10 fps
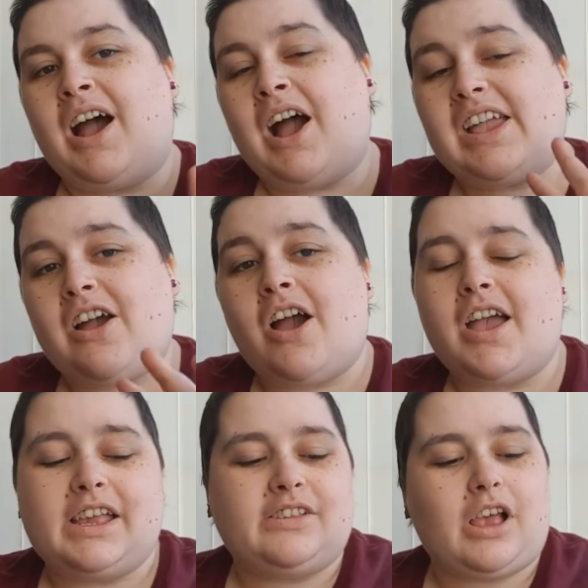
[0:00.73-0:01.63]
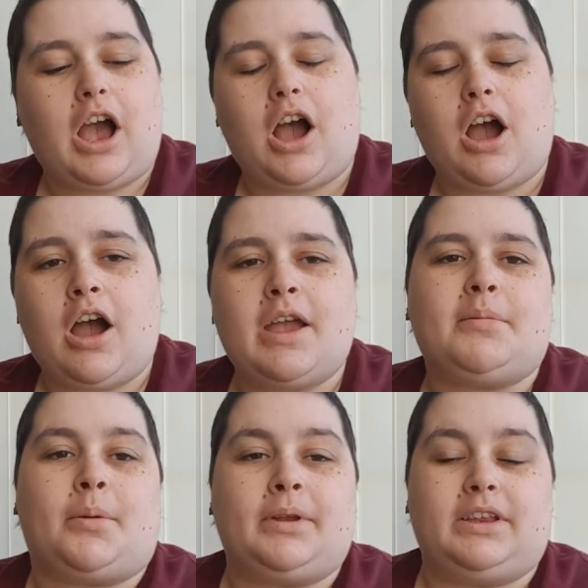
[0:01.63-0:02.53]
Hi guys,
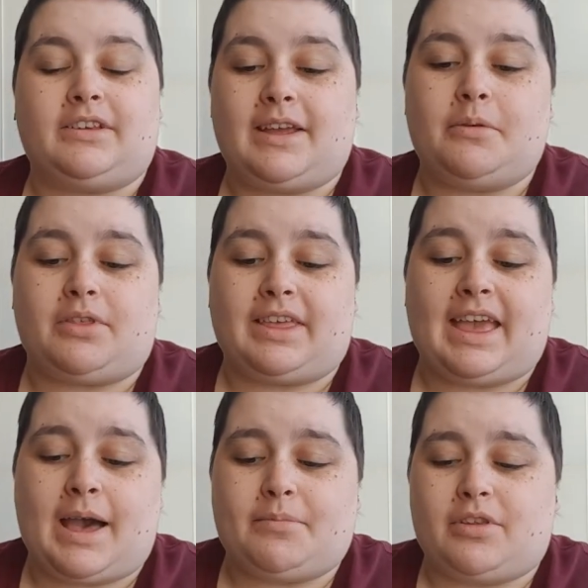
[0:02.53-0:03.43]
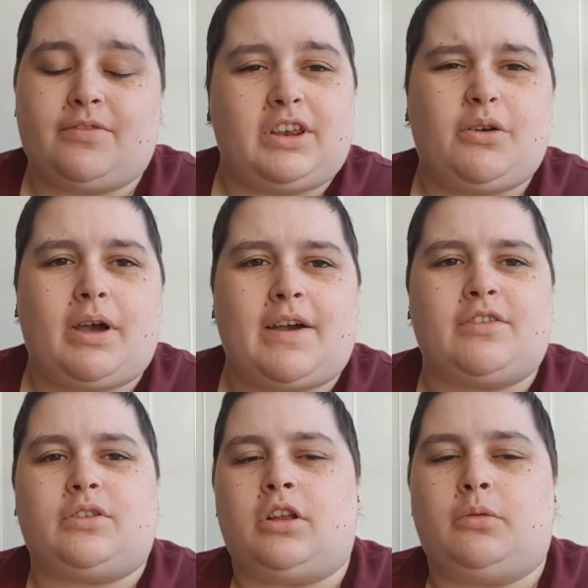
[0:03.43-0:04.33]
I'm coming at you today with your hamster video. I
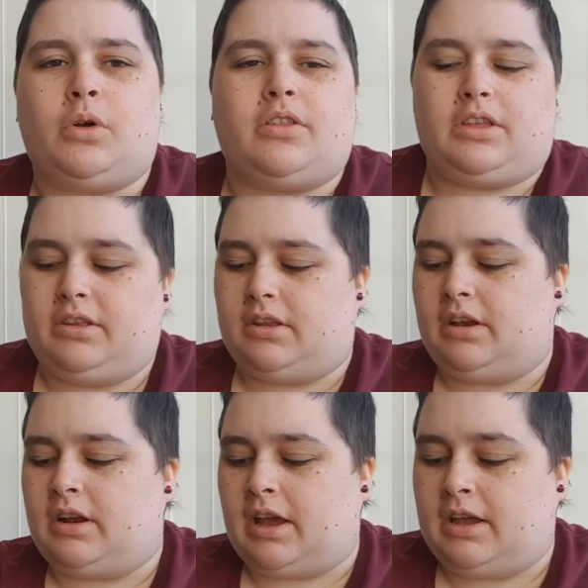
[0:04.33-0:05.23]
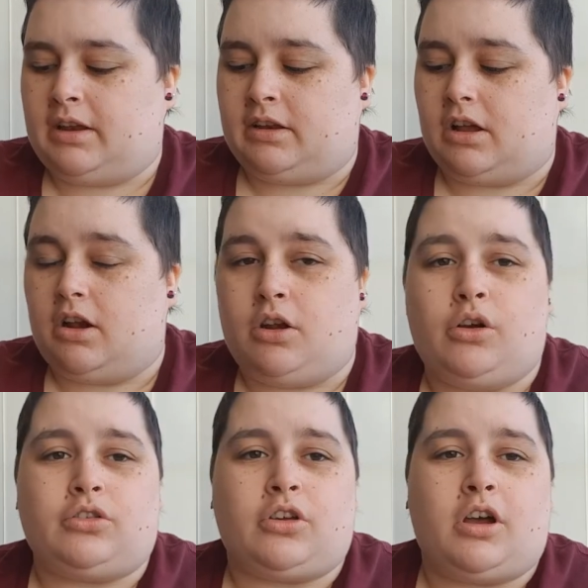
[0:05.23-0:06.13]
haven't done one of these in a
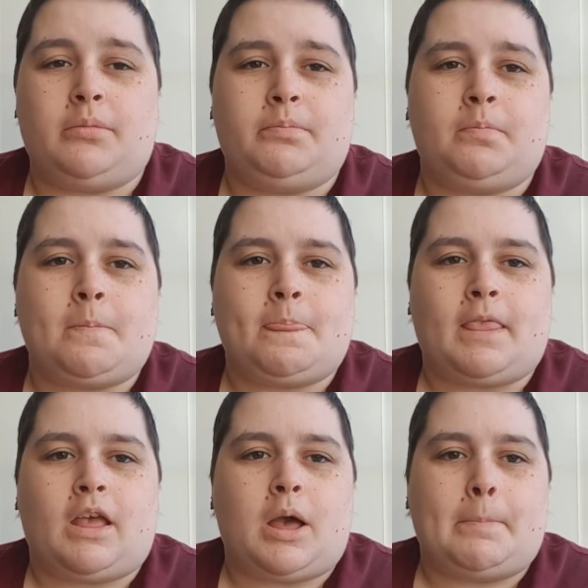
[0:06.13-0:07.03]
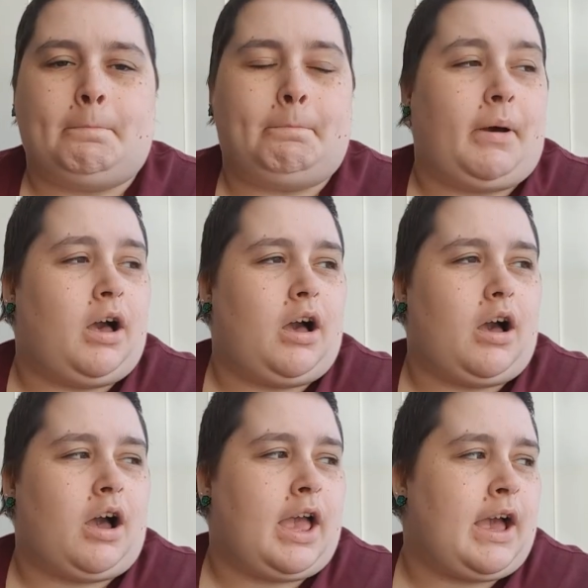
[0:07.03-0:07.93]
long time, but
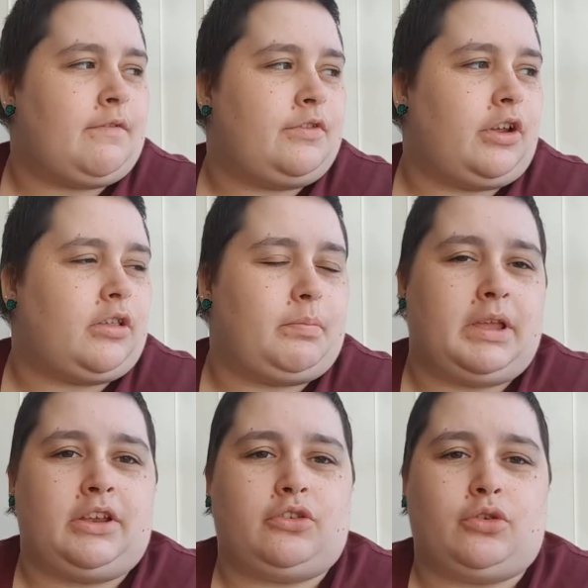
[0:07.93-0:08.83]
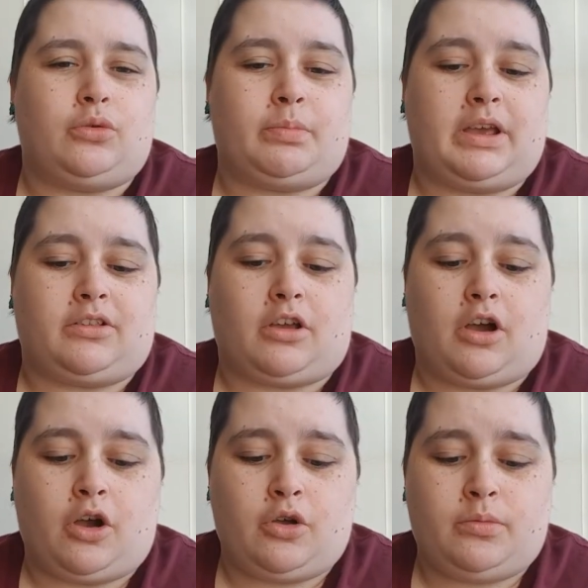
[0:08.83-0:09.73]
I have just been to Pets at
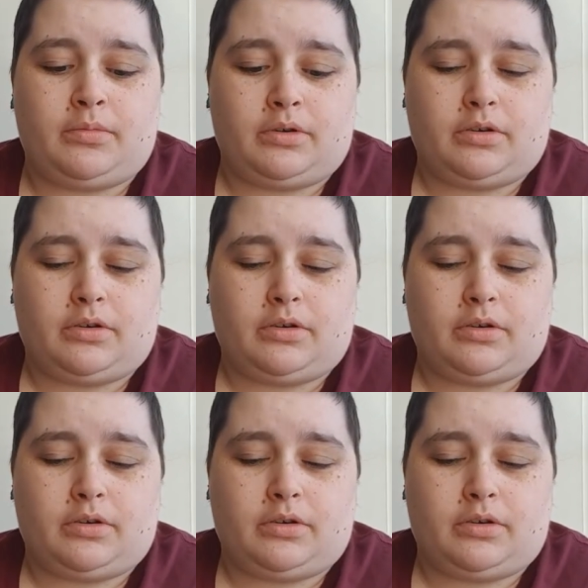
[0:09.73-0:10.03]
Home